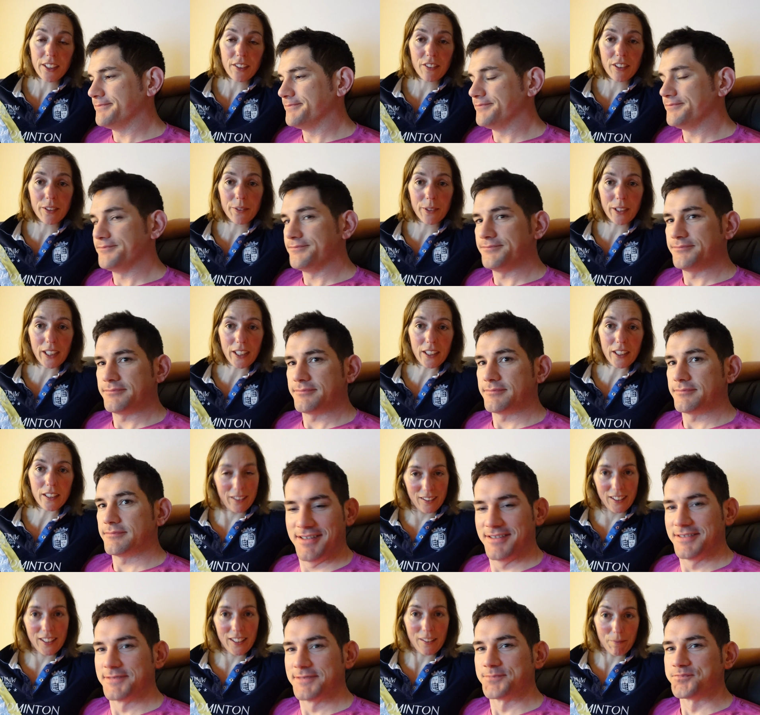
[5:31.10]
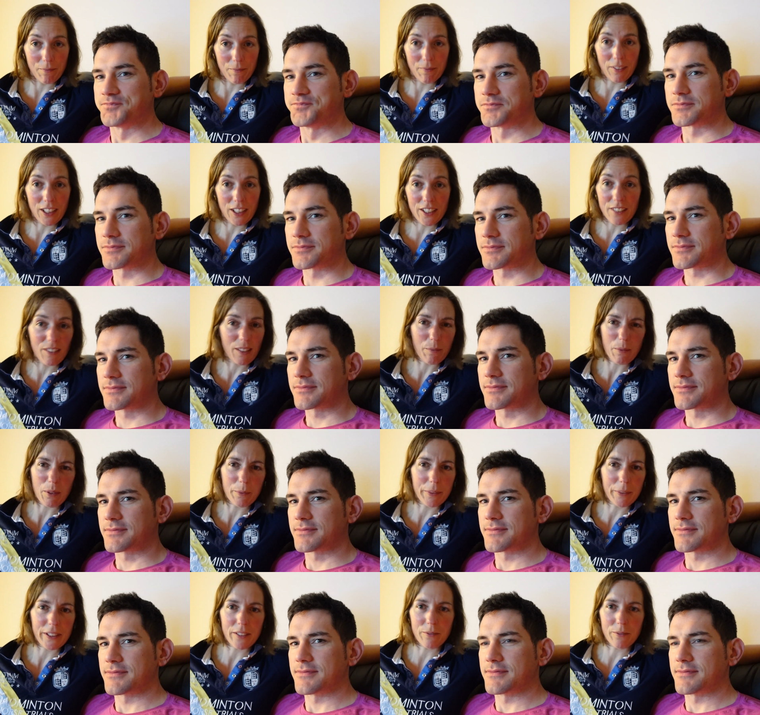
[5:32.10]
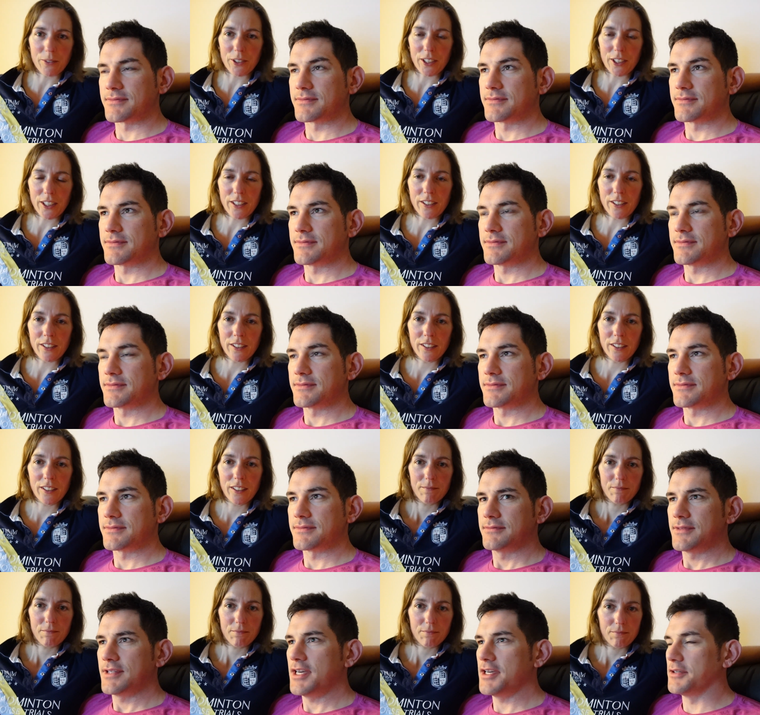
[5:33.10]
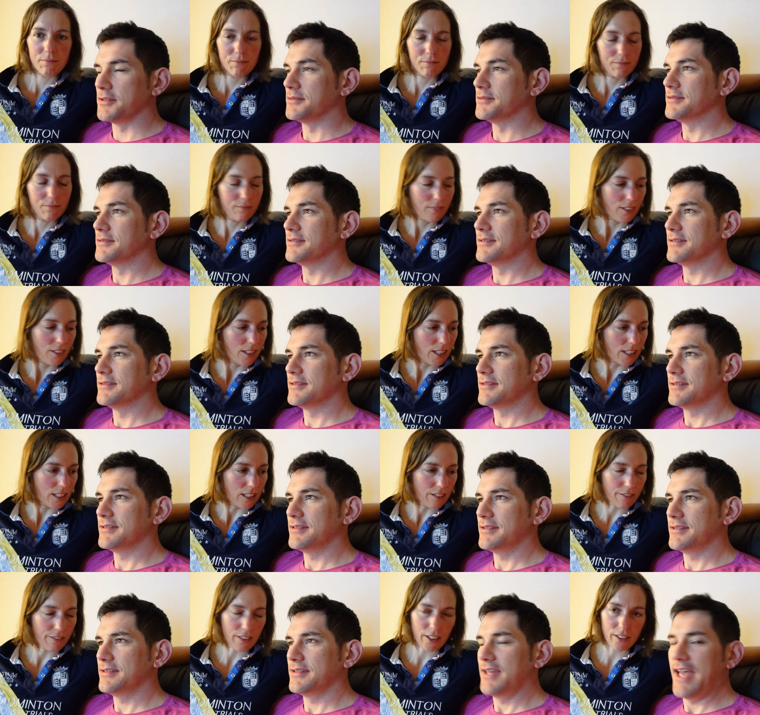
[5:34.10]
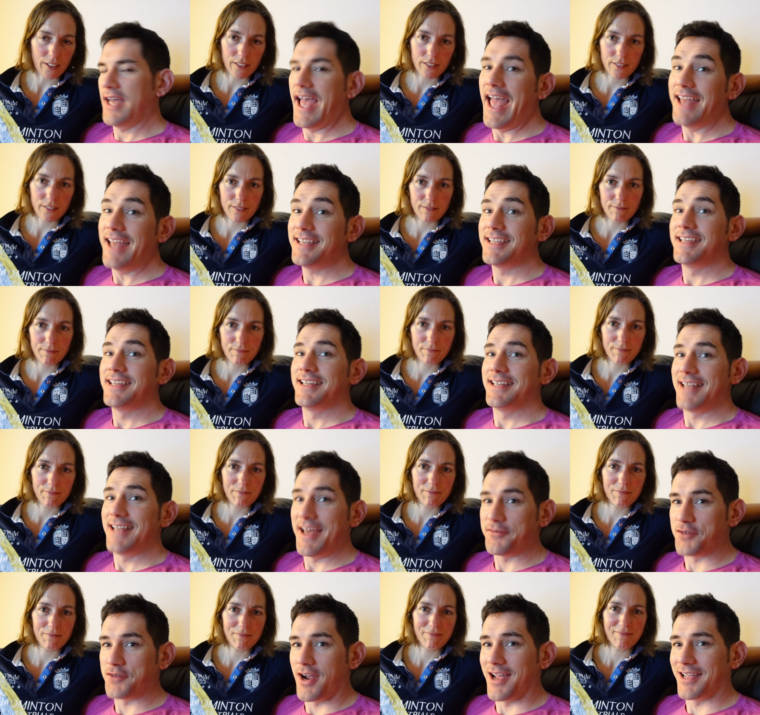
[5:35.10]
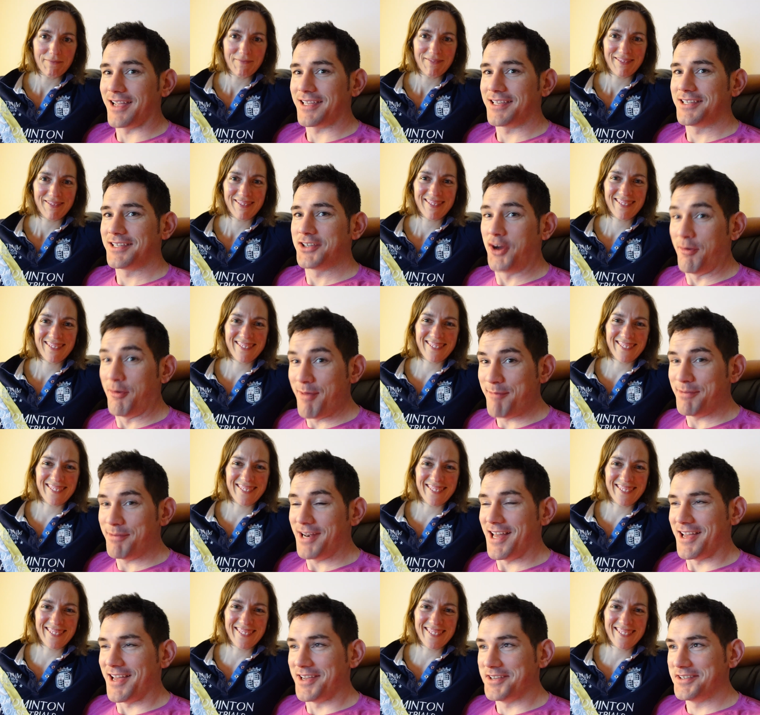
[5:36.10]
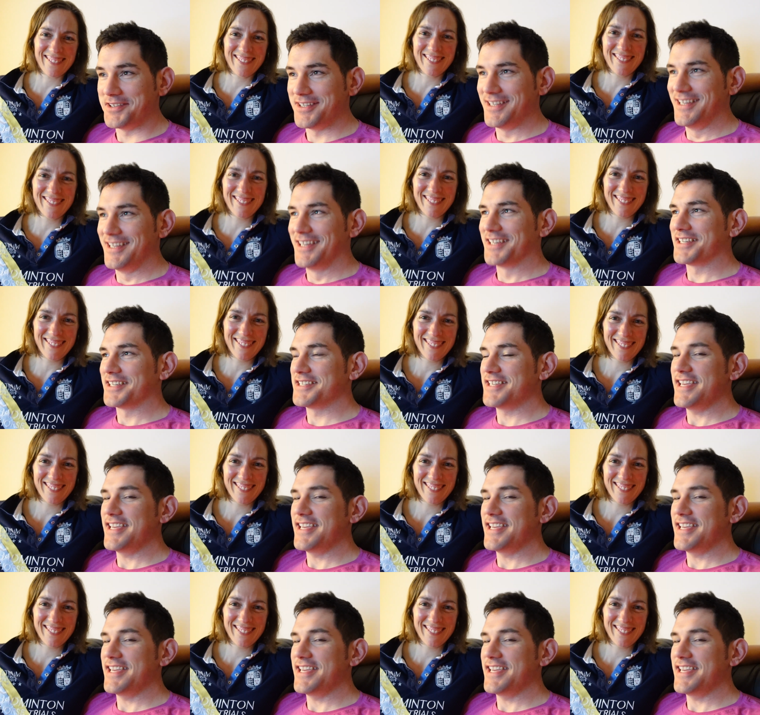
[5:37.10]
Speaker 1: give it away. He, I don't, we probably don't wash these. Who? Ed Laverack.
Speaker 2: Ed Laverack, comment below because